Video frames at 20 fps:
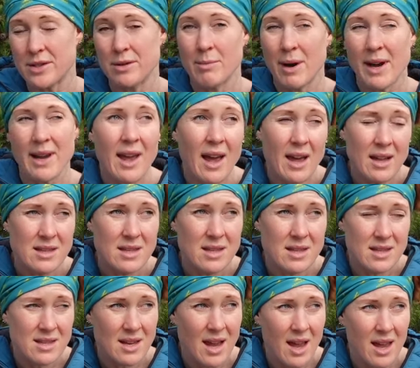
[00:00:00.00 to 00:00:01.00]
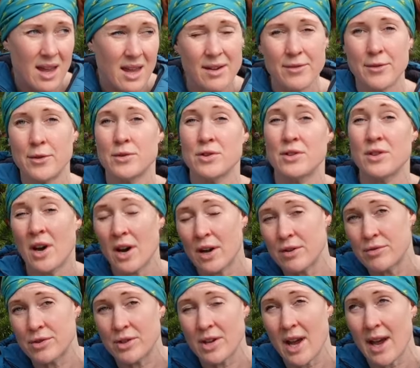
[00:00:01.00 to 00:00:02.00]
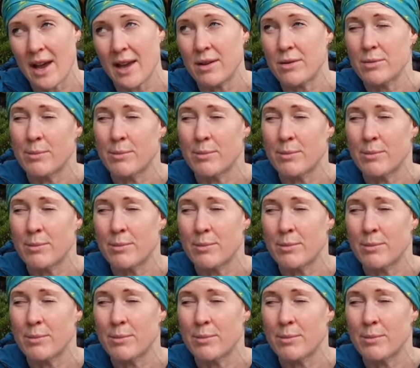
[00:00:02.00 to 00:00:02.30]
You might get to, say, if you're doing the 100k,